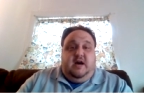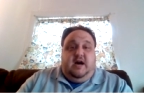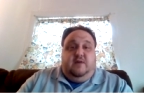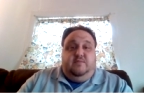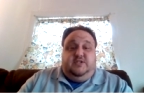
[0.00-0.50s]

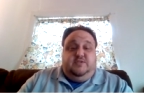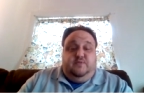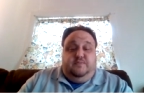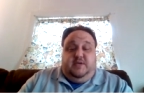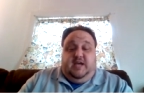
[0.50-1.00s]
uh,
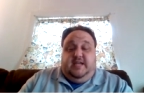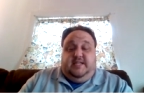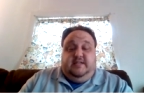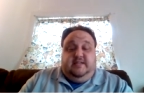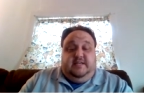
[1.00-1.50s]
which would be
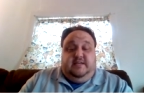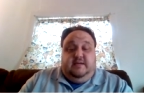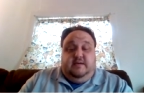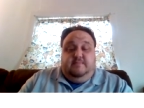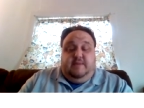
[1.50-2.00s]
ideally
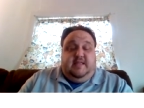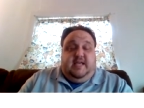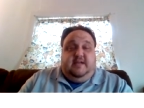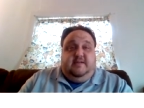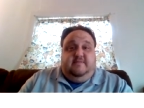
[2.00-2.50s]
by
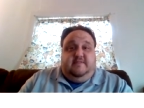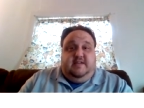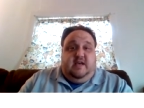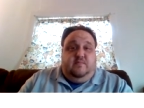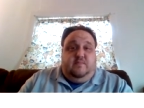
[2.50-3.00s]
the end of
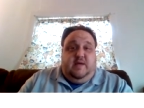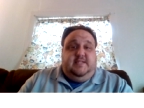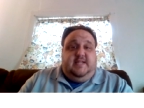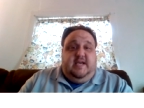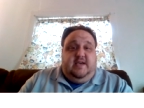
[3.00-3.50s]
today,
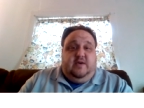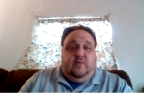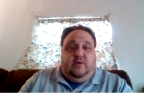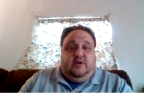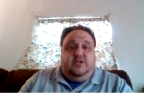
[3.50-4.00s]
Wednesday,
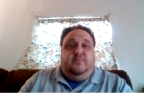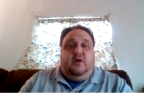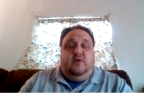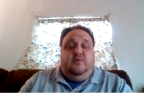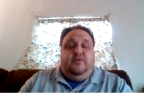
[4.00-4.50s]
or
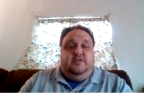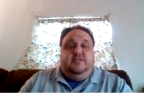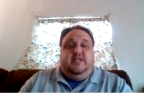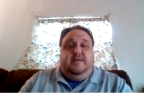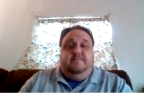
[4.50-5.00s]
tomorrow,
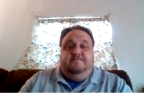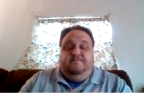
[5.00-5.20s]
Thursday.